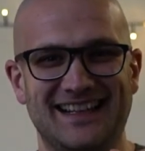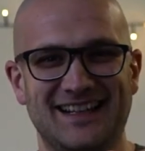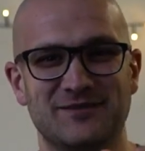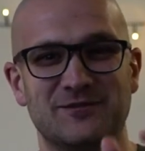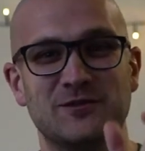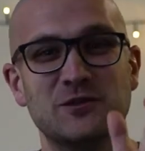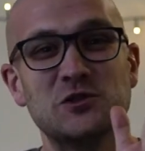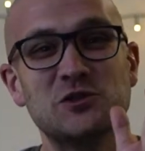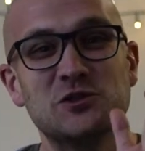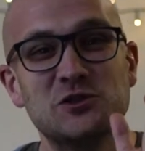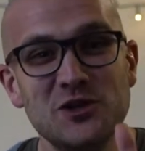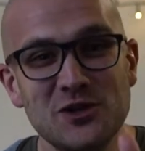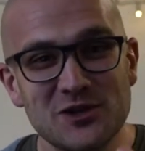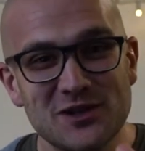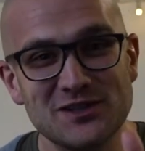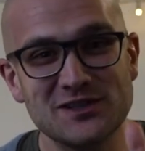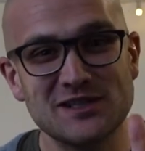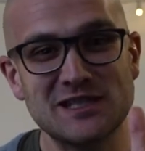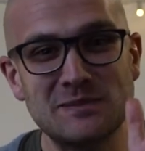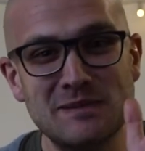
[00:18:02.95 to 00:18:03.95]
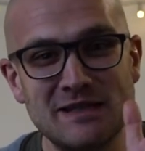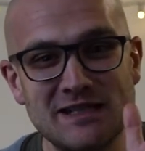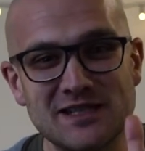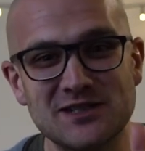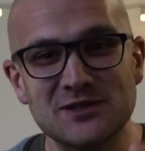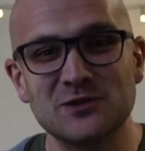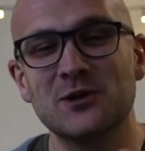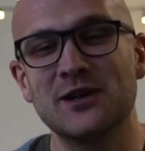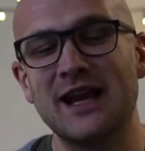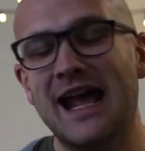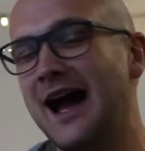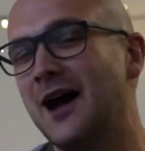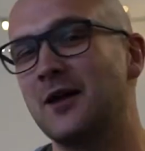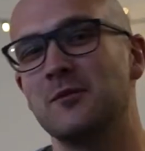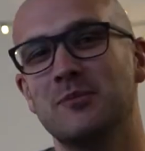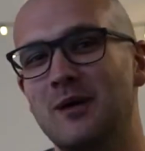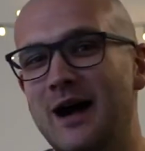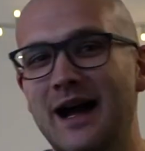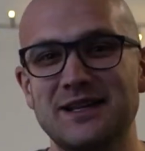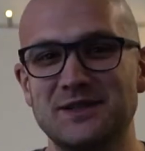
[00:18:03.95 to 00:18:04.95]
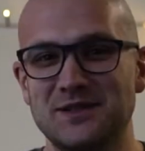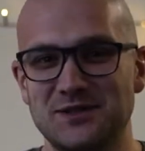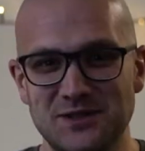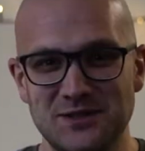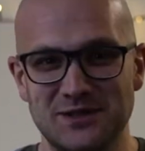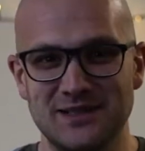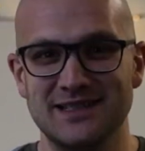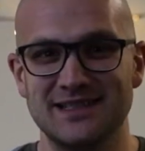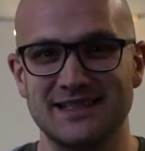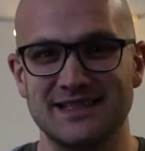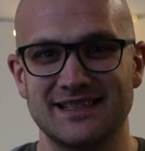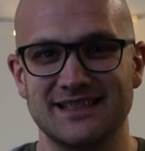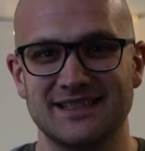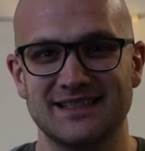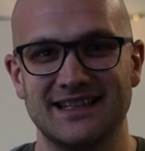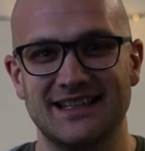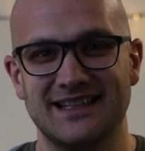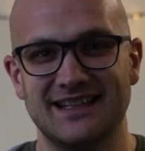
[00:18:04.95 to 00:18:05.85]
For students to be sought out by students,